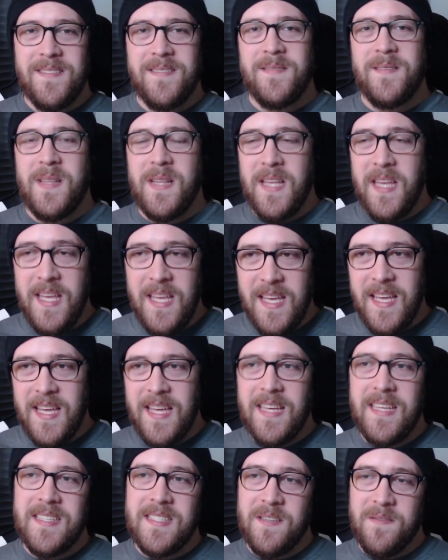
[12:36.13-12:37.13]
he
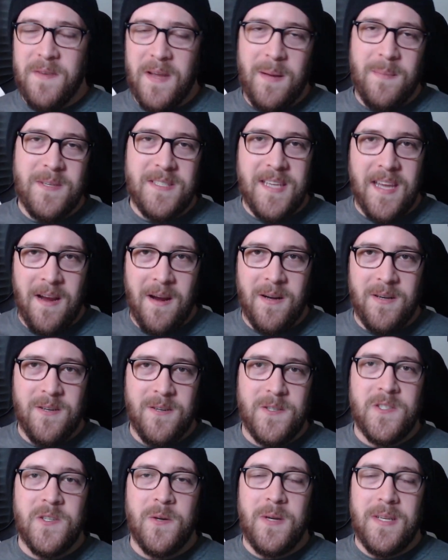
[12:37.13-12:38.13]
is a famous character,
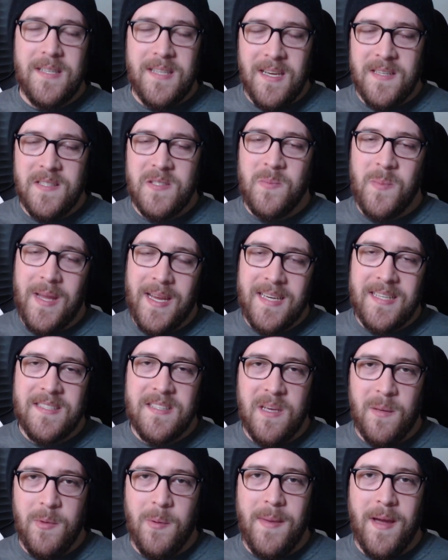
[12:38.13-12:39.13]
so it does make
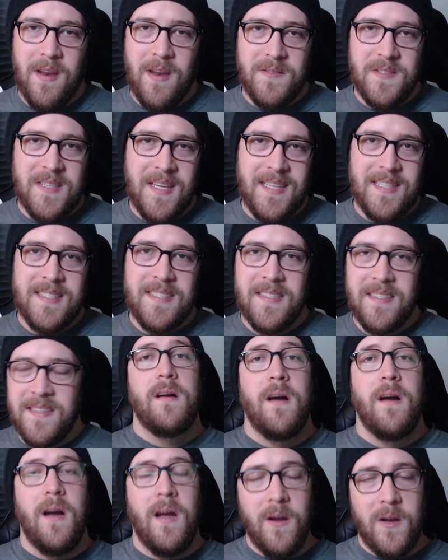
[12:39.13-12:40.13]
some amount of sense.
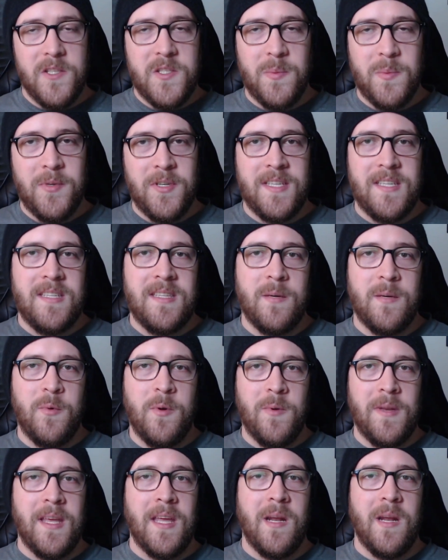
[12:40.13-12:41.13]
I also predicted that we
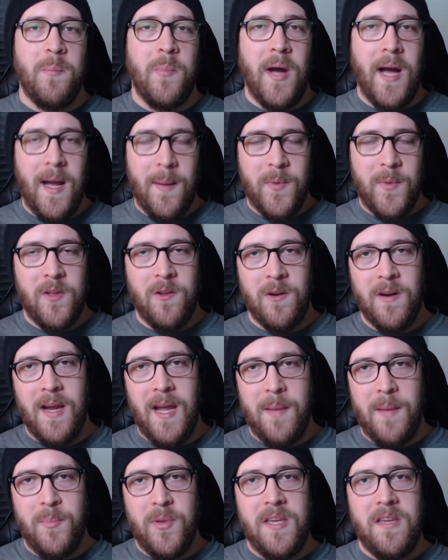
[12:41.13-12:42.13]
would get a popular
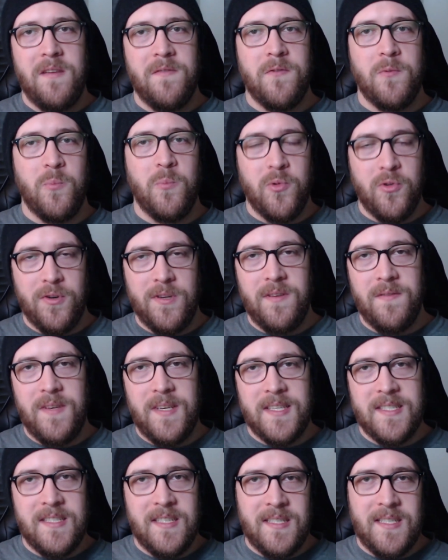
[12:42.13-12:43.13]
IP from
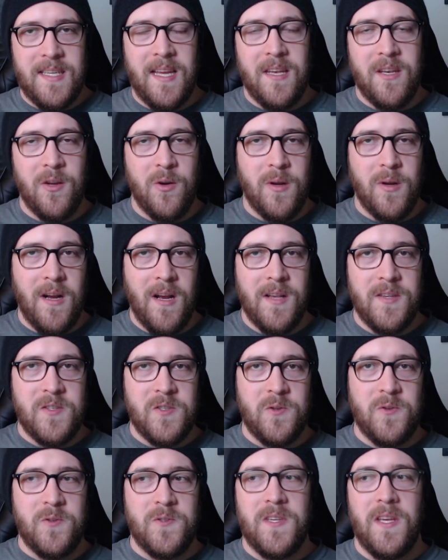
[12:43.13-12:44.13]
previous Nintendo
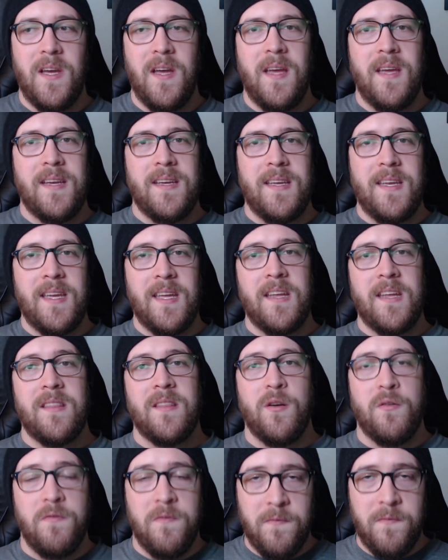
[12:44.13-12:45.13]
consoles getting
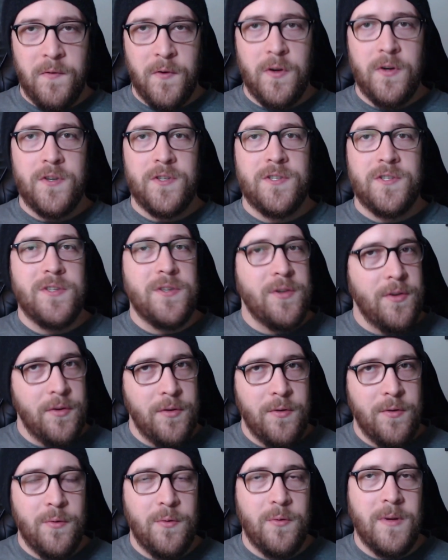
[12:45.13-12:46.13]
their first
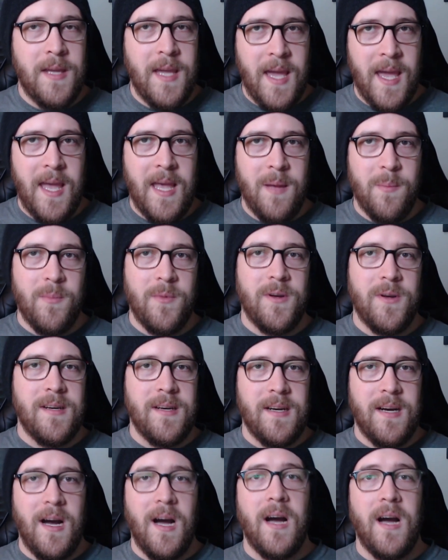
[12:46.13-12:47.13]
new game
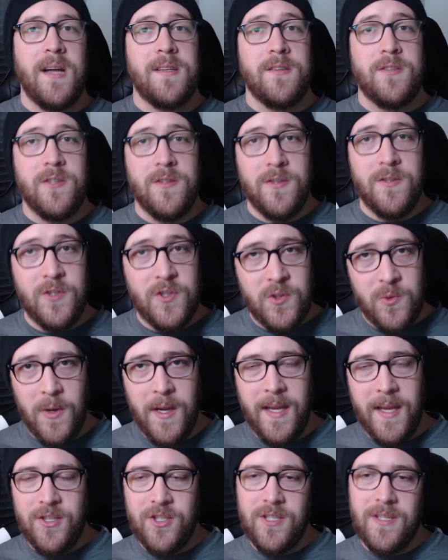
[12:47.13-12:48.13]
onto the
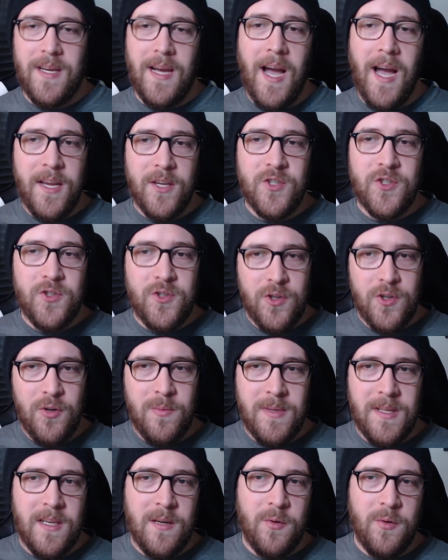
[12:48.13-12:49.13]
Switch. I
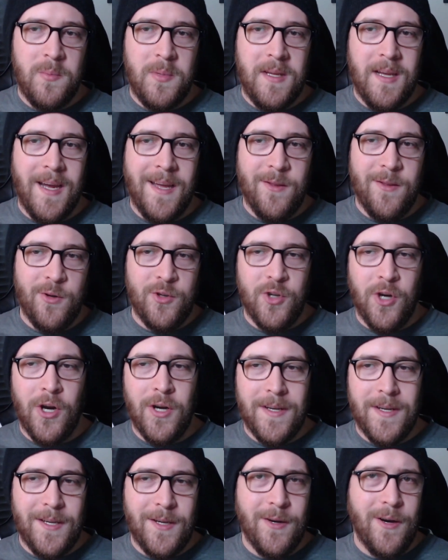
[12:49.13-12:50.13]
assumed that it would be either
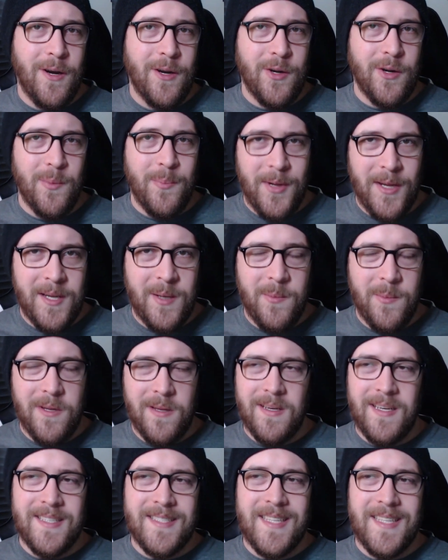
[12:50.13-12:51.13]
Donkey Kong or Pikmin,
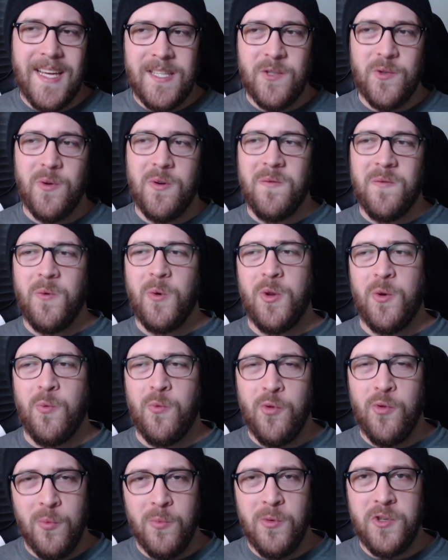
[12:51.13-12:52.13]
because that's sort of where the
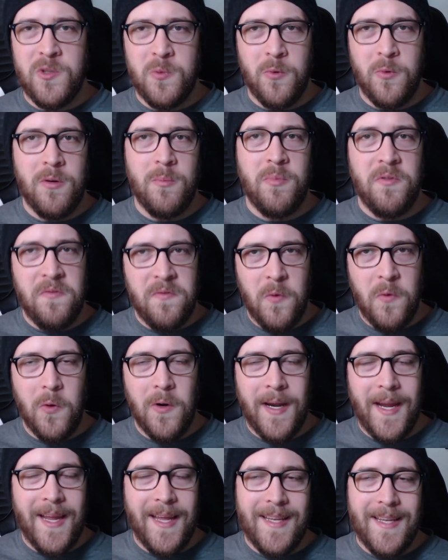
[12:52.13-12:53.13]
rumors were
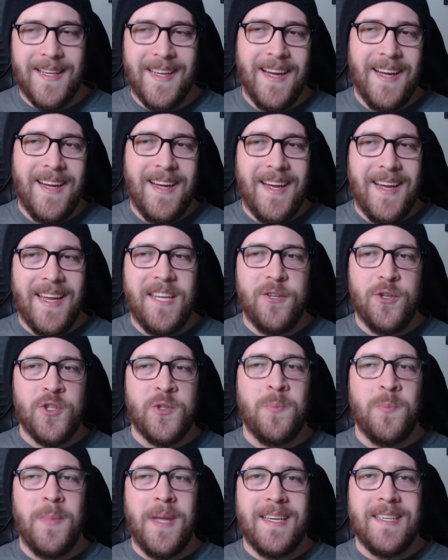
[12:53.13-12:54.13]
beforehand, and it
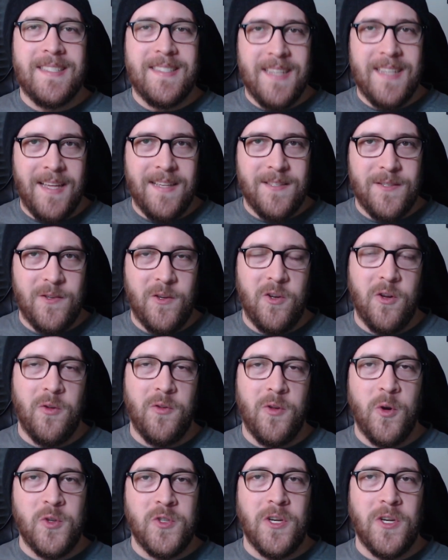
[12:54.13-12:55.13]
just makes sense.
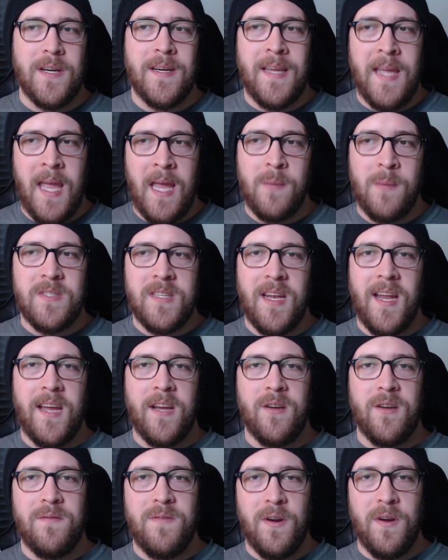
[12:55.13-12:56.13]
Those are games that I
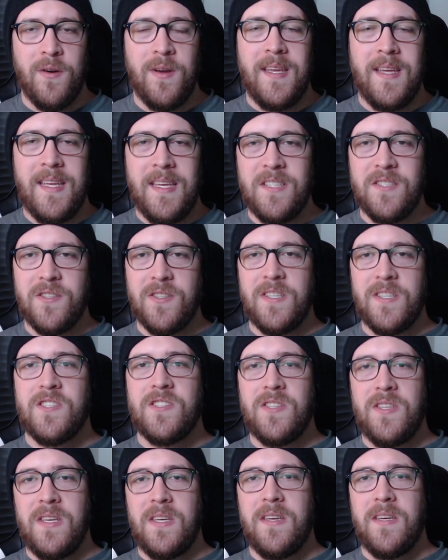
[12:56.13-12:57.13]
could very easily
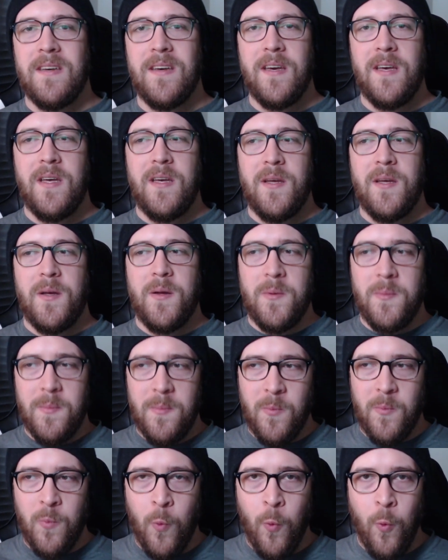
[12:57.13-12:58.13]
see
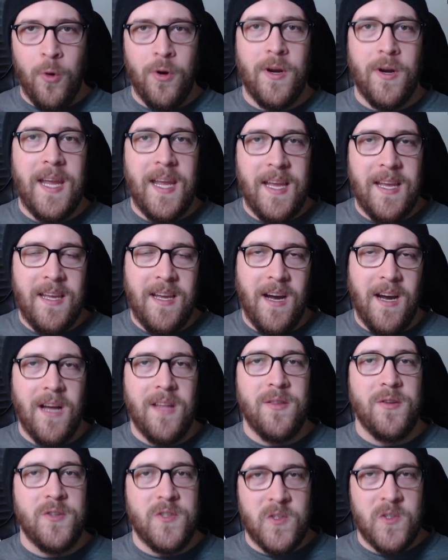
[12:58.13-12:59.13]
working
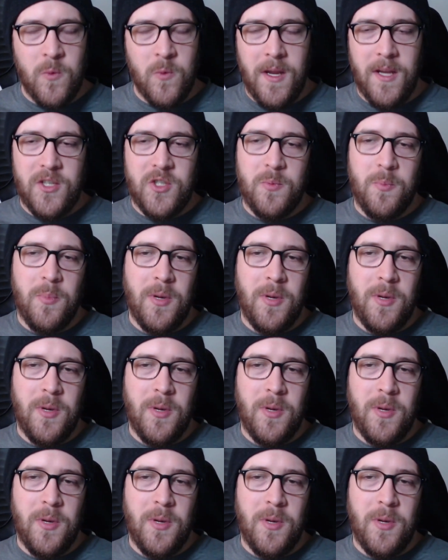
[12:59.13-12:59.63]
on the Switch. But